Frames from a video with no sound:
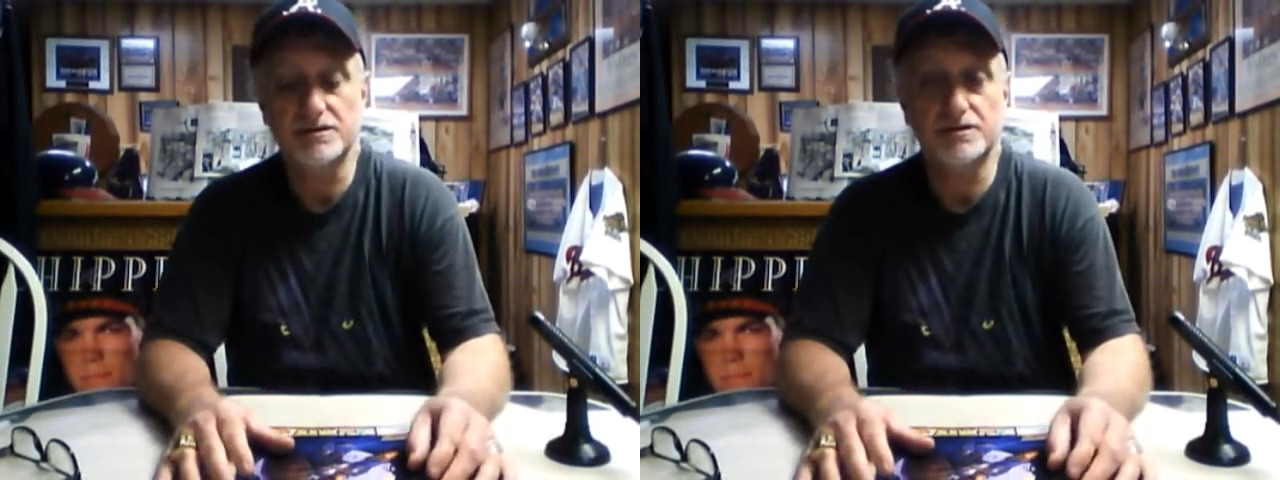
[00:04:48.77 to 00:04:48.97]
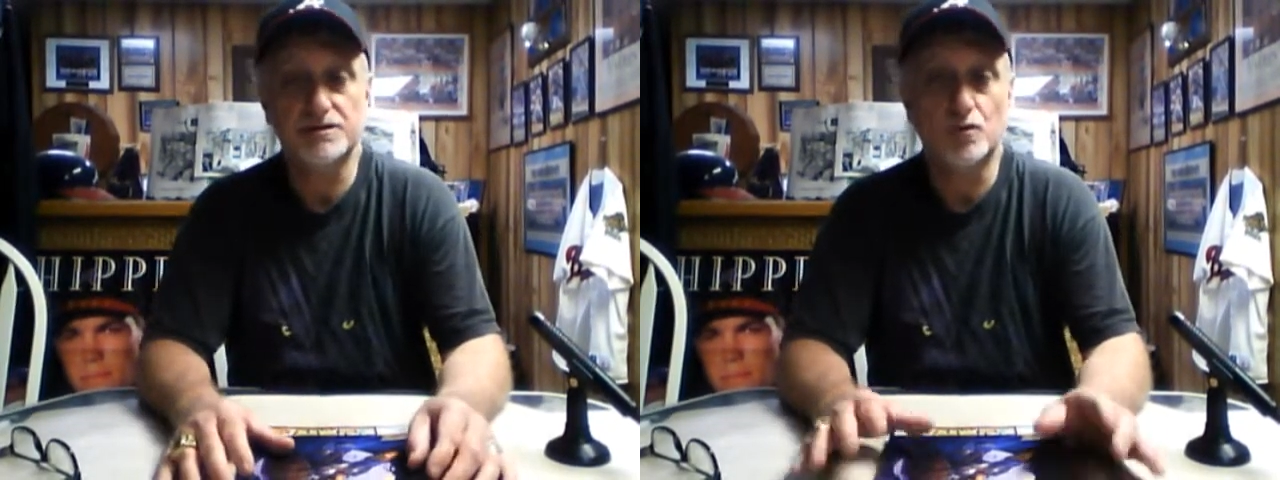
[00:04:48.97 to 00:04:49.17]

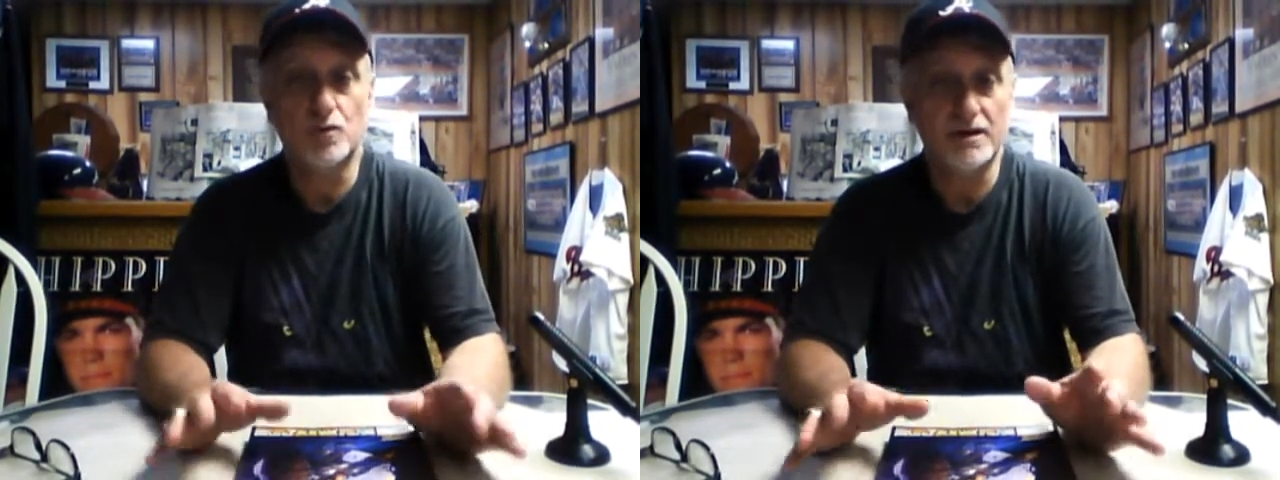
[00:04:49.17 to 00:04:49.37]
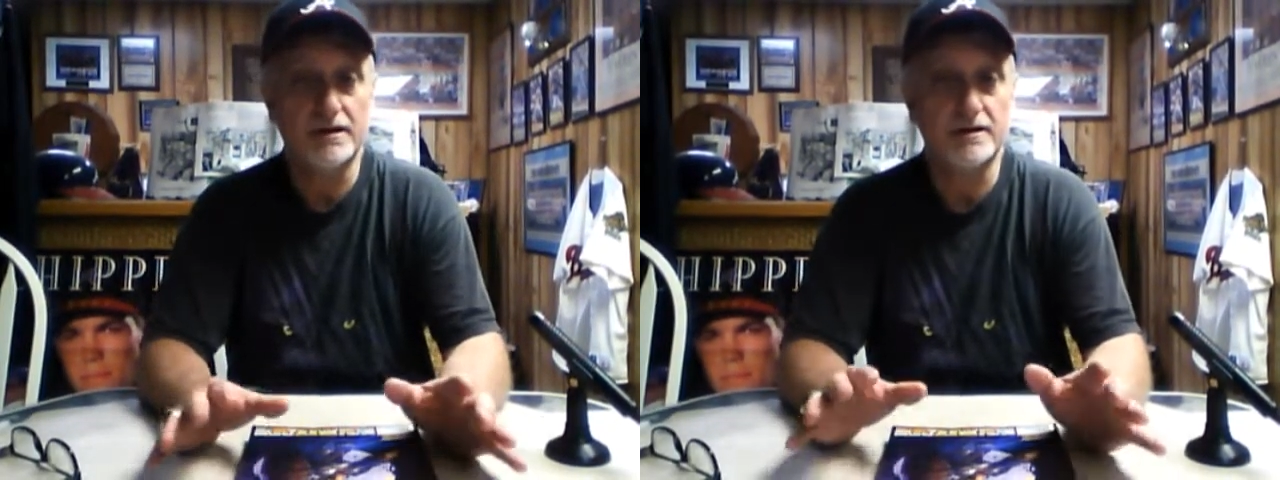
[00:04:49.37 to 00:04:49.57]
and you just
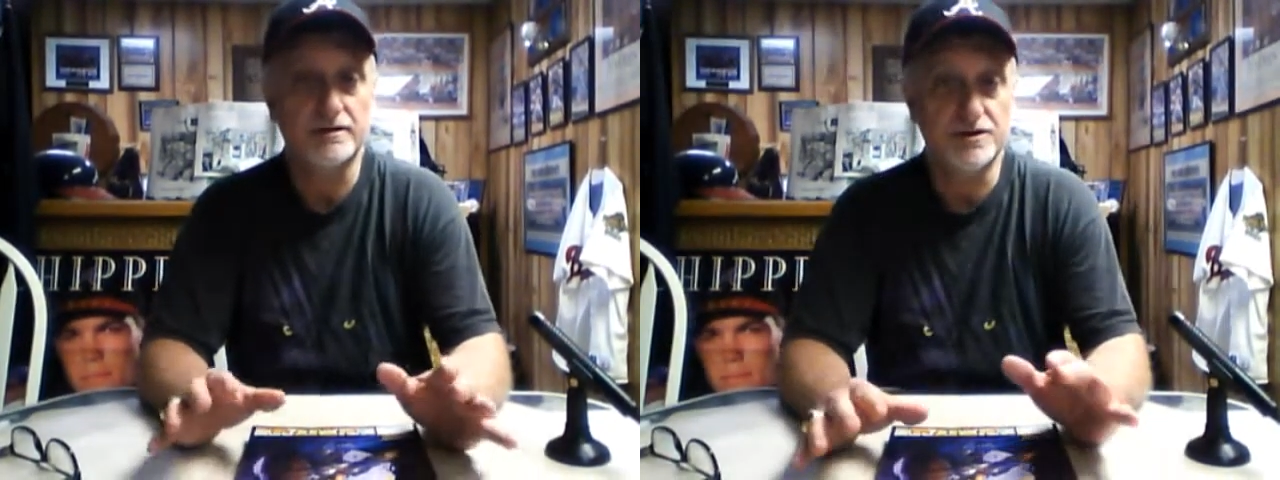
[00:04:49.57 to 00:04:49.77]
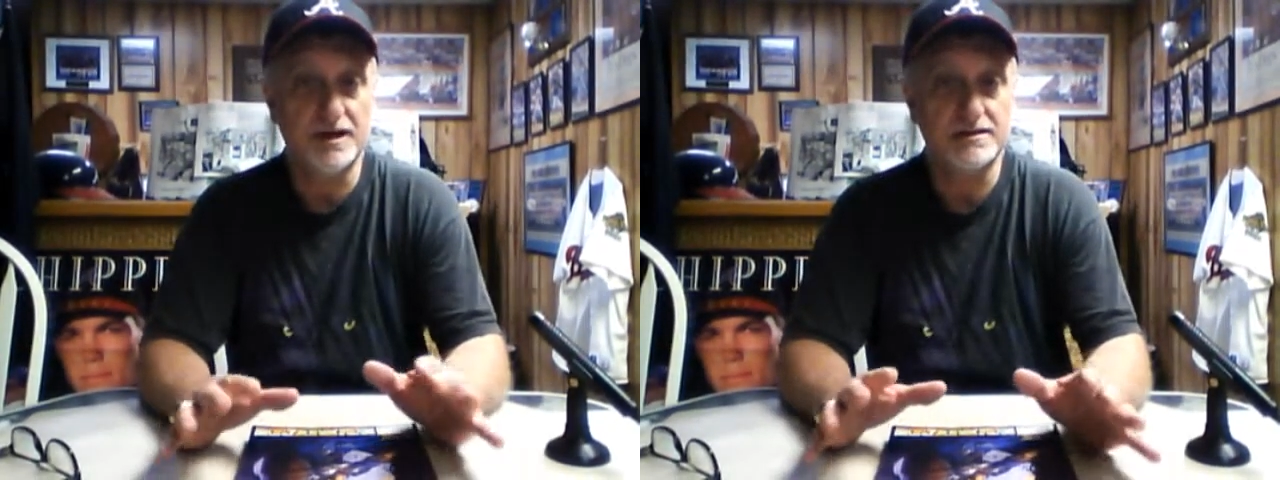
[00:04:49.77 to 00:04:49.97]
wanted
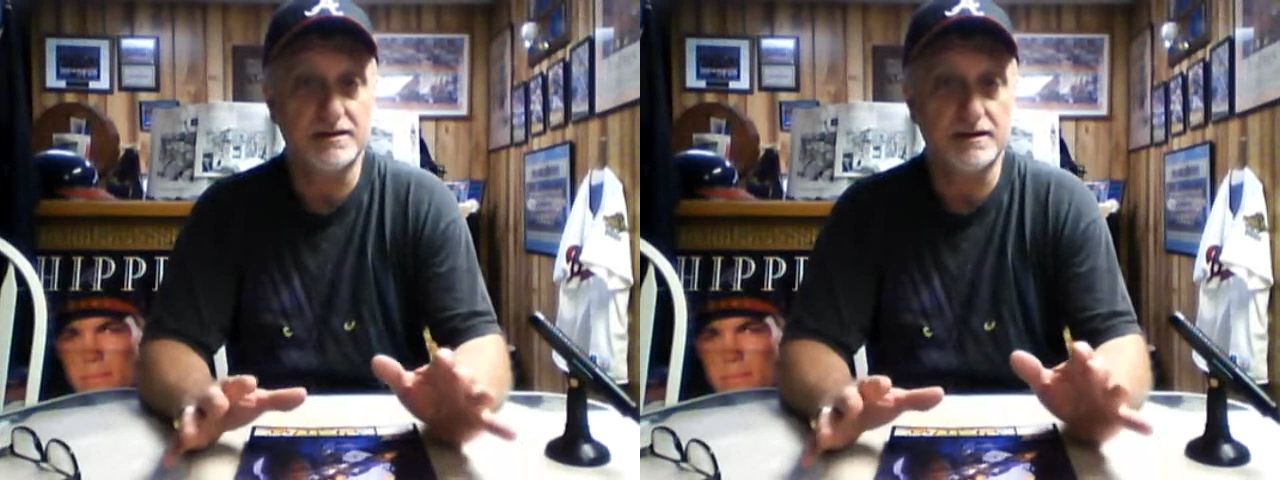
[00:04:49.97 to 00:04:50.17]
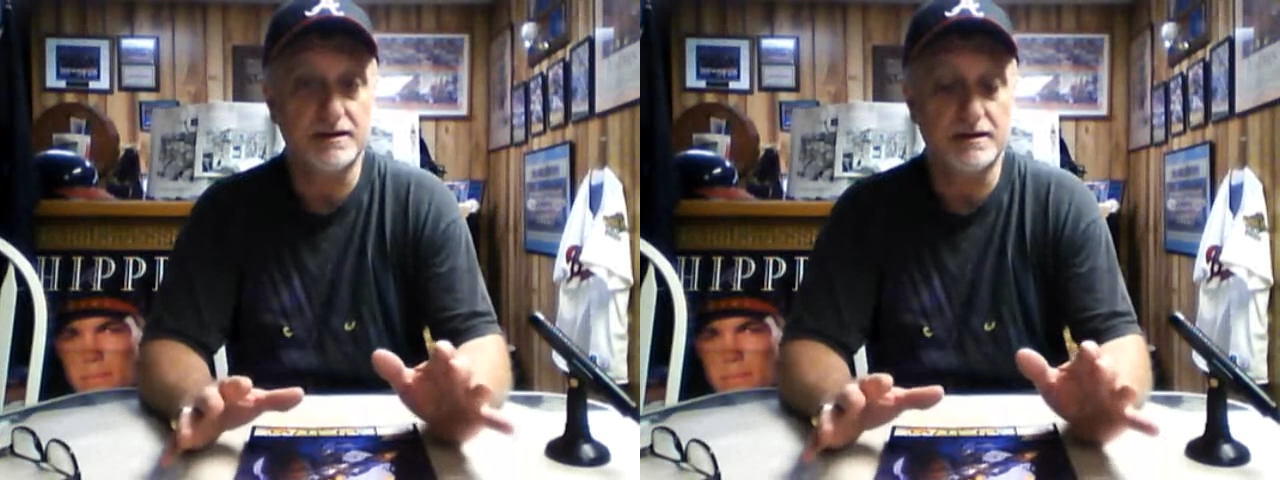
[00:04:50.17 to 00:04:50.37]

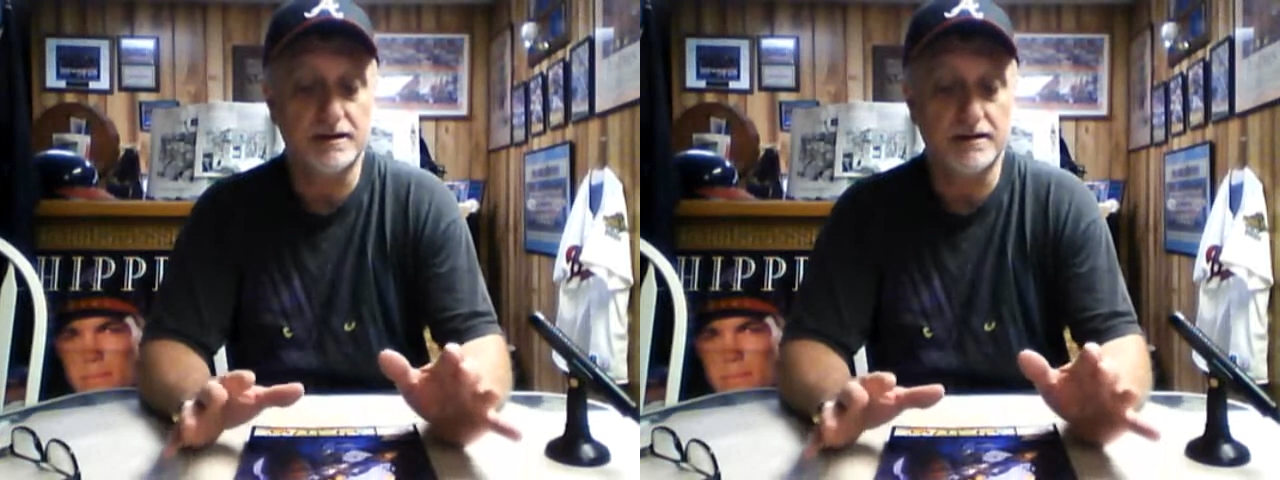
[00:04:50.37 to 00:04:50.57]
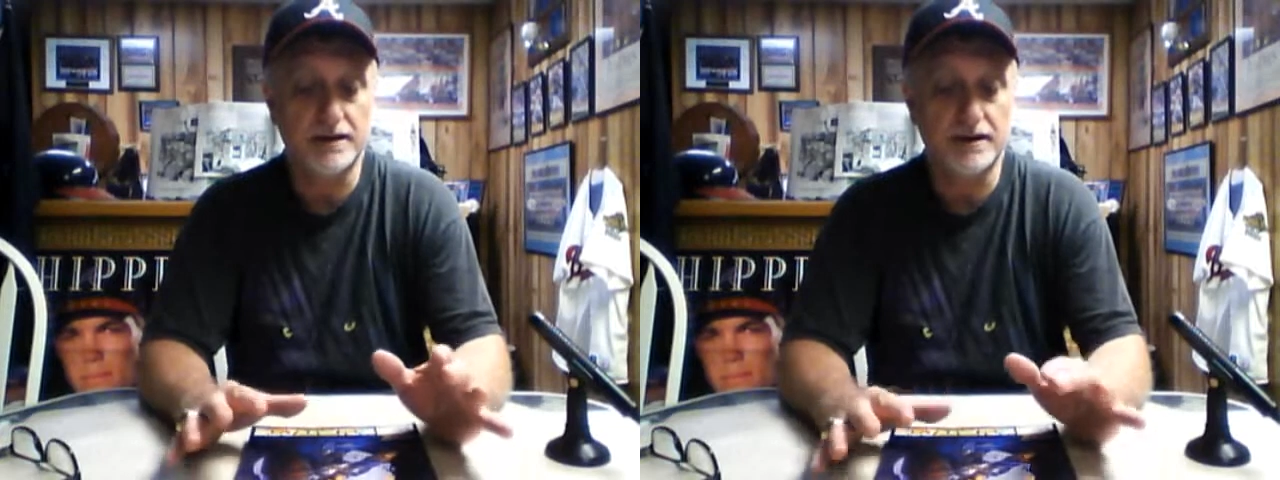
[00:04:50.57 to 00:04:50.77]
just
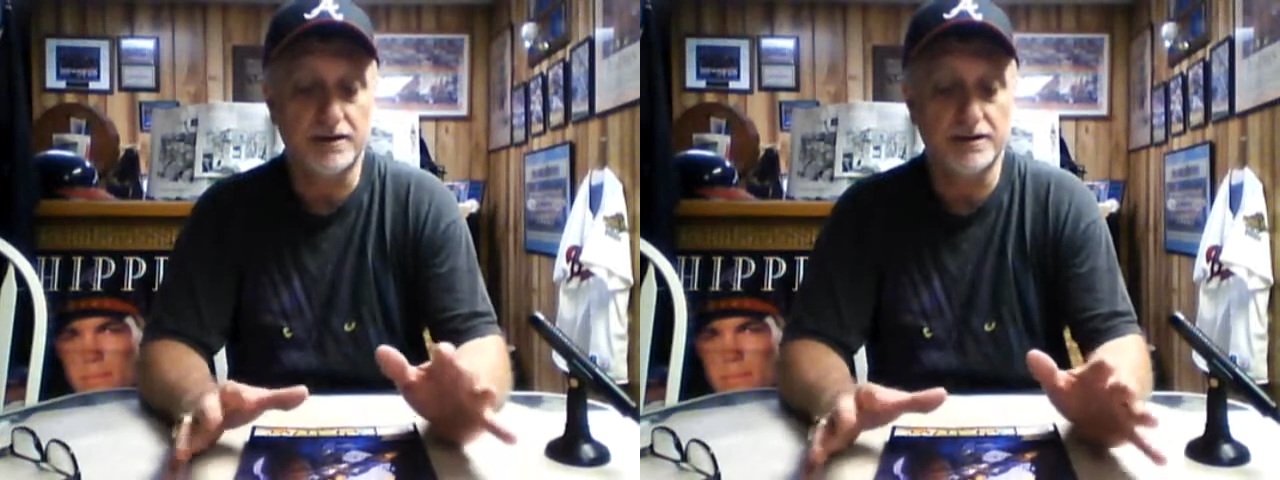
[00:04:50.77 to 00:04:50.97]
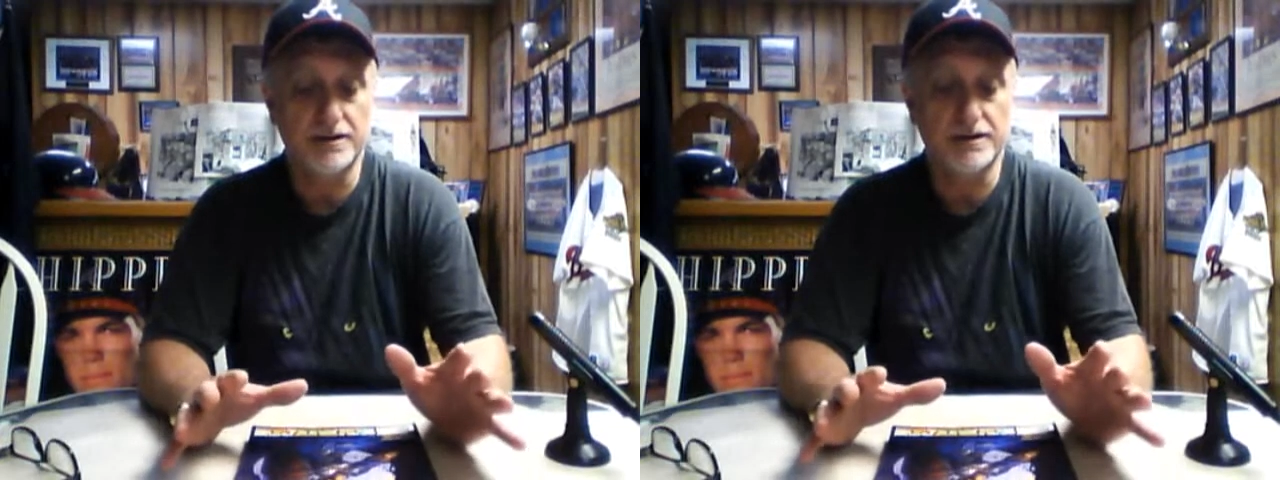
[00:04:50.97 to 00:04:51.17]
a
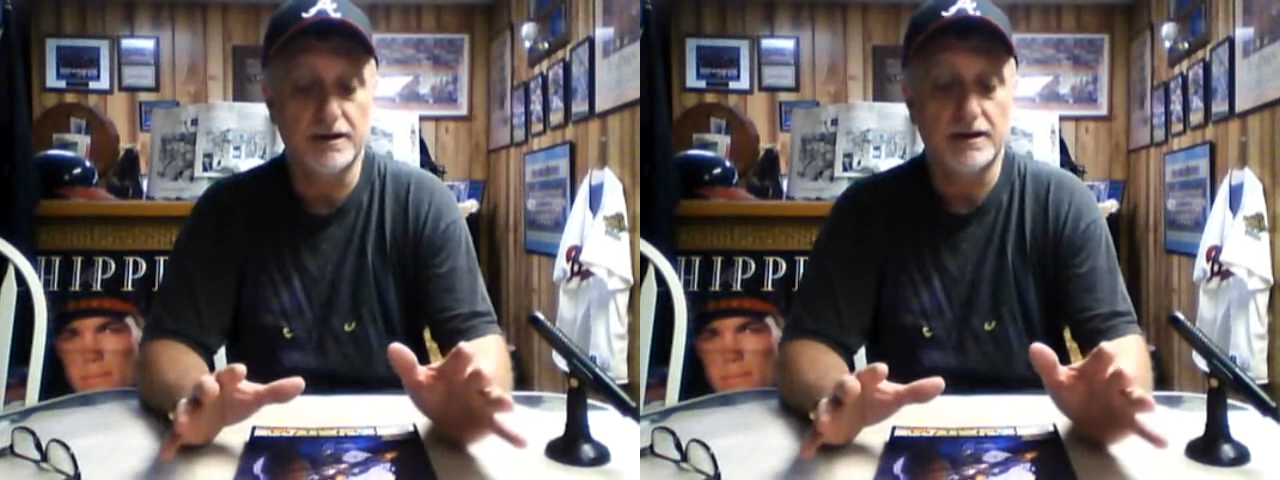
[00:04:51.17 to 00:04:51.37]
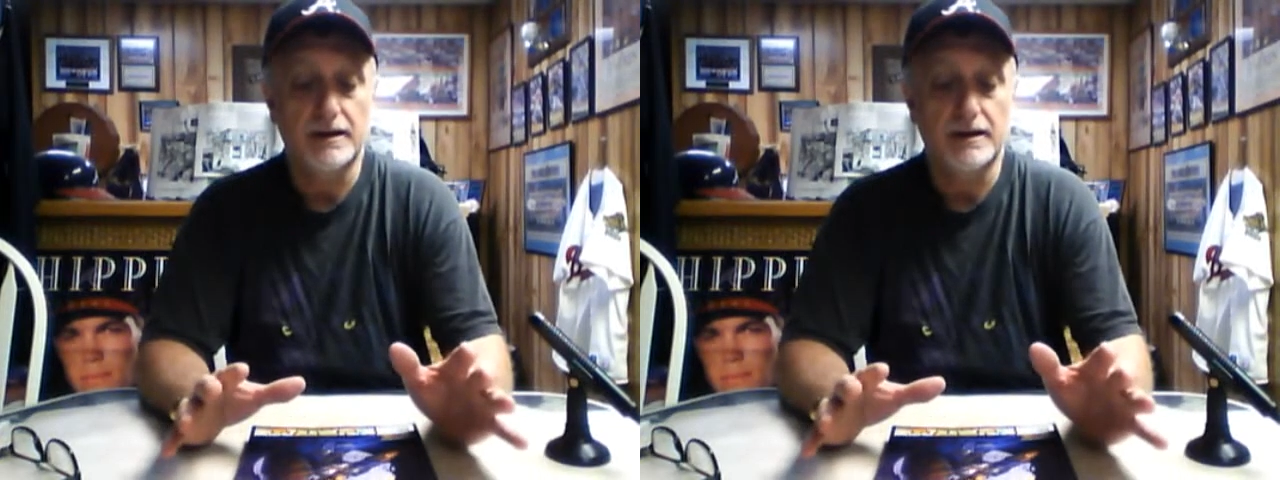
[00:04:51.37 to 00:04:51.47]
good